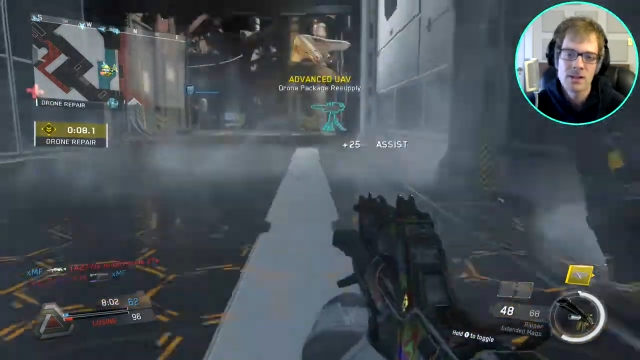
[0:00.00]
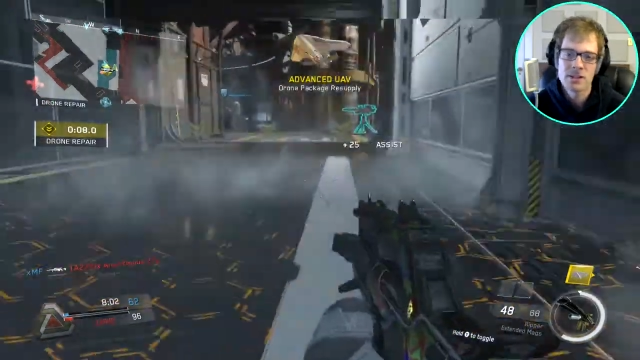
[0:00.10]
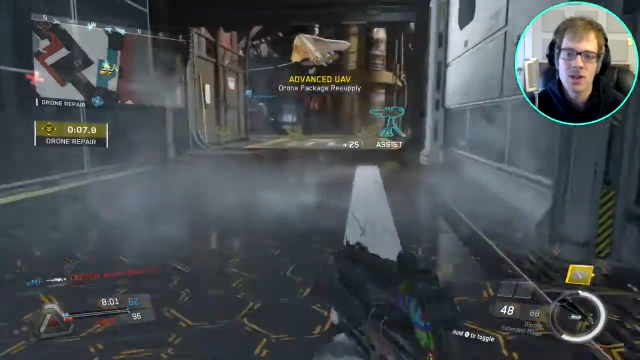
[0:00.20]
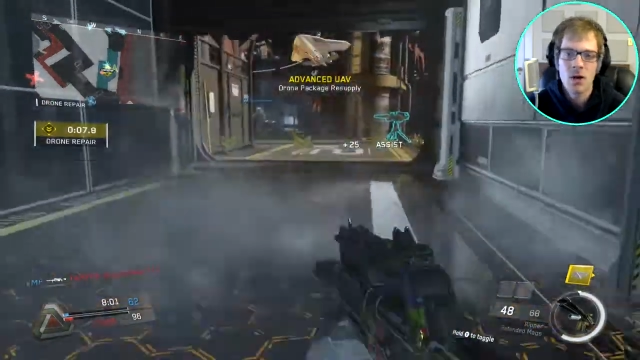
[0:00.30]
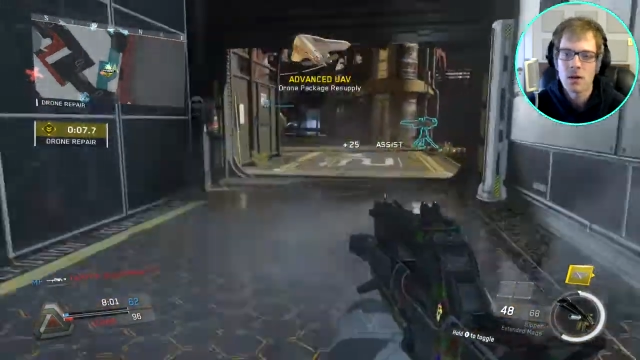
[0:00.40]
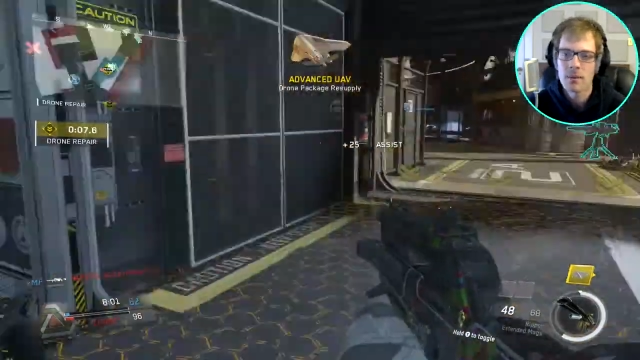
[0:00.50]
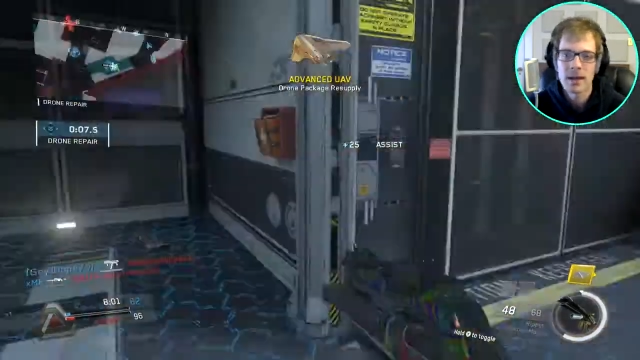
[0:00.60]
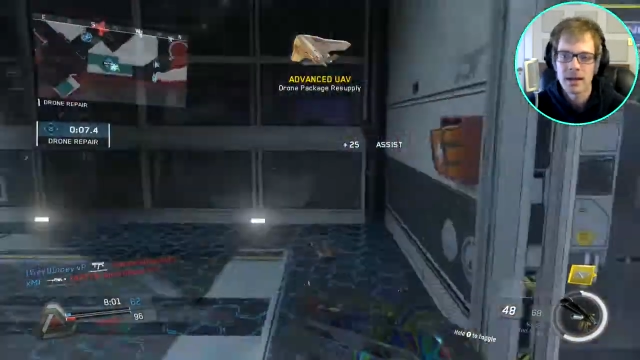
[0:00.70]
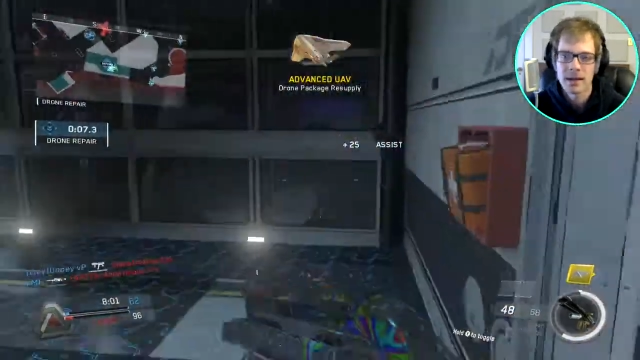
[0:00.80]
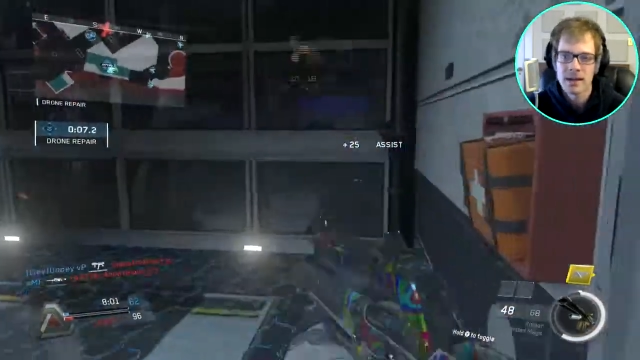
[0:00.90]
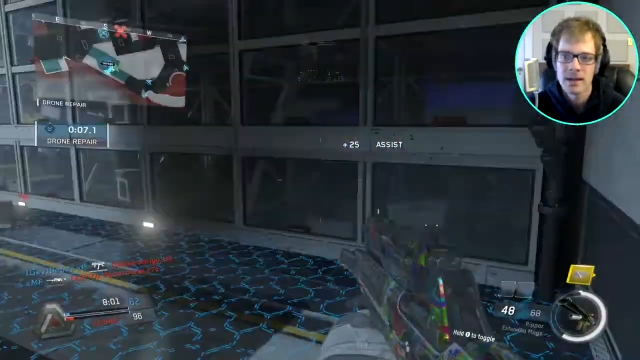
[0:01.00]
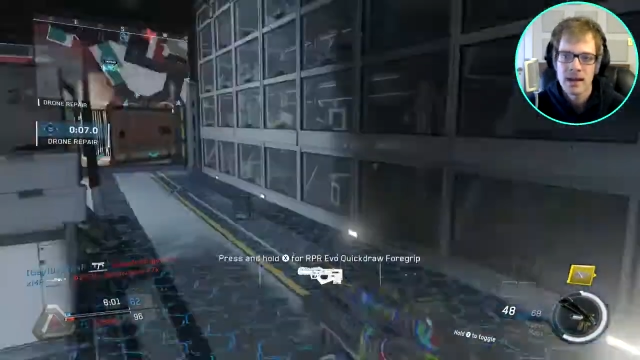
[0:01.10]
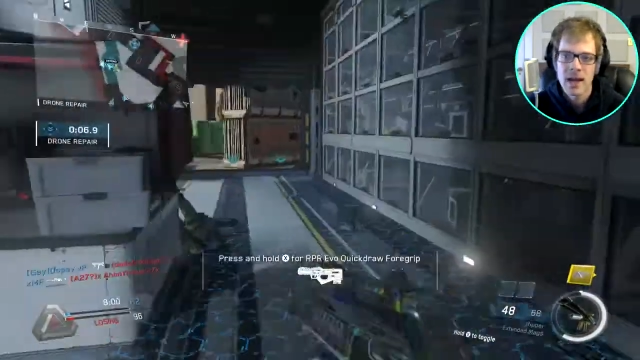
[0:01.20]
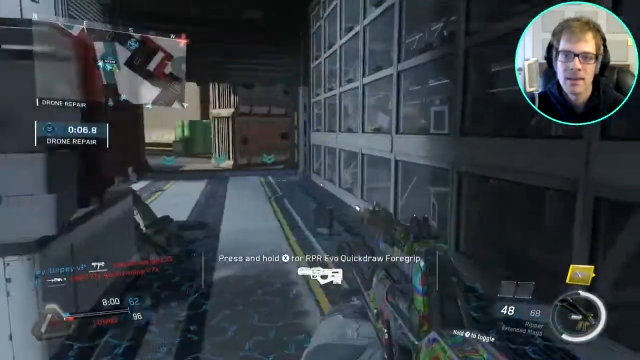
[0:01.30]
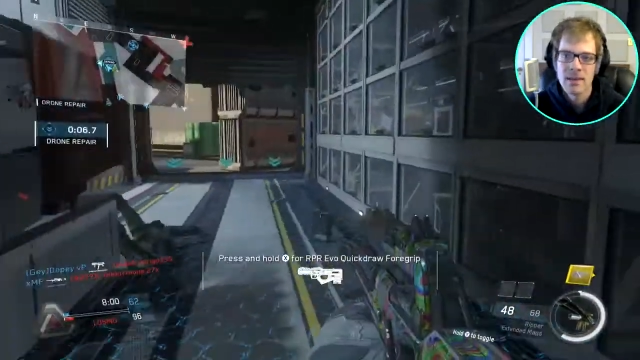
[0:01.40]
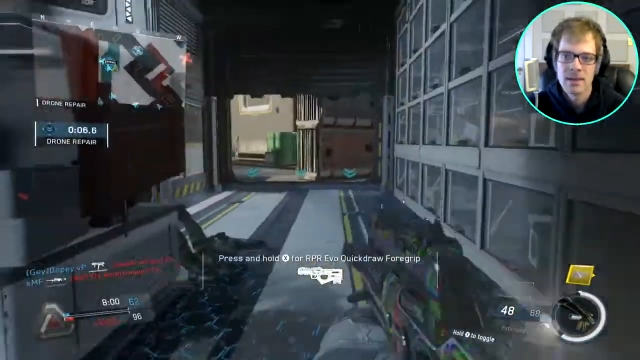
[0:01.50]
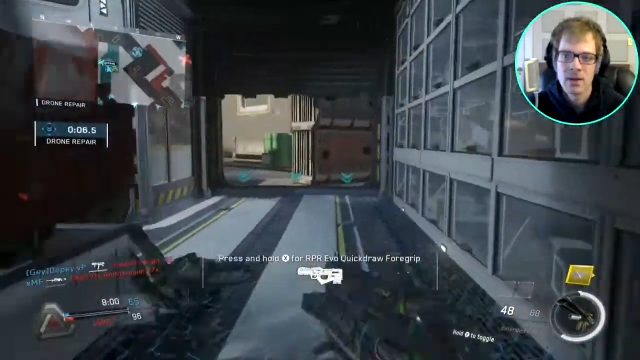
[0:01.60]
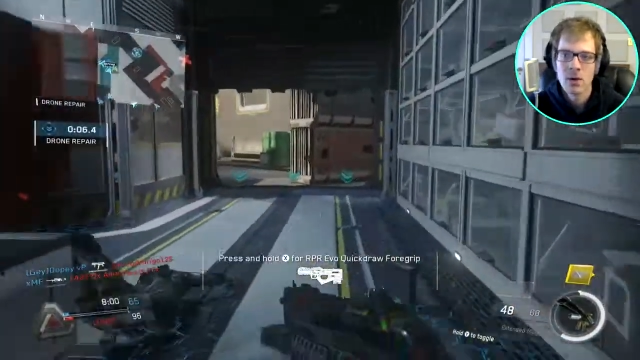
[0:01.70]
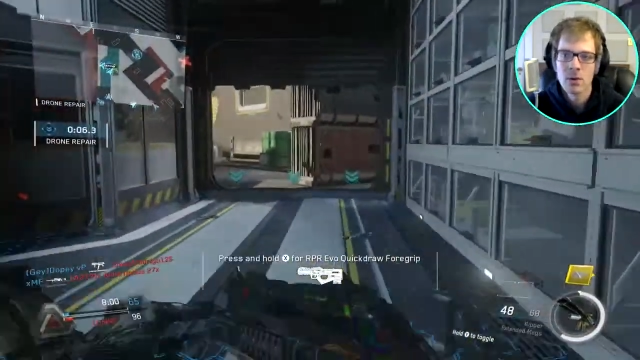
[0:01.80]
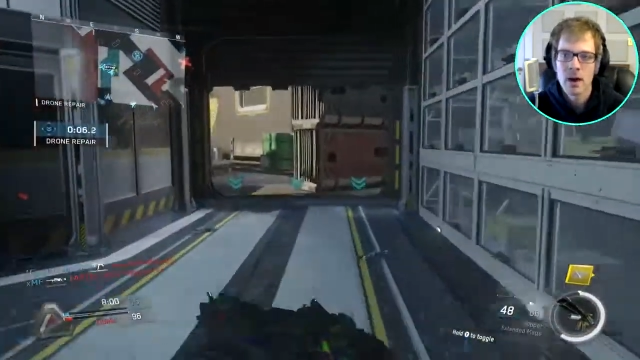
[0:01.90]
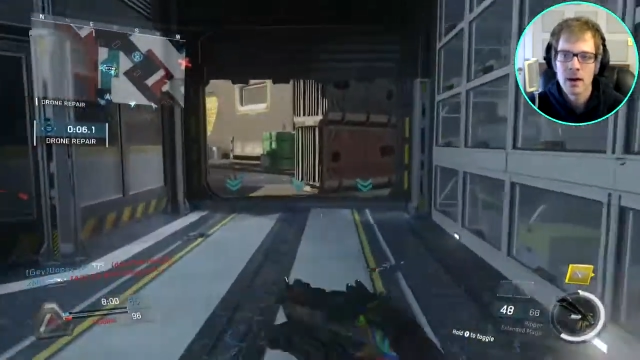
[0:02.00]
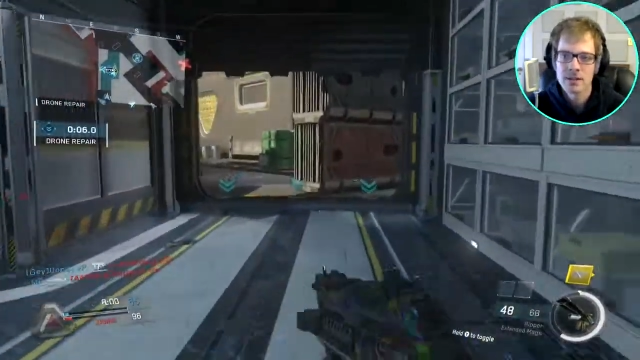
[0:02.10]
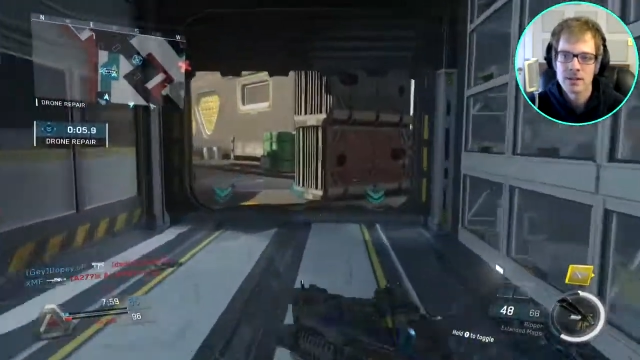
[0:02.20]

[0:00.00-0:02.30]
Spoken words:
just call them in. And then hold on to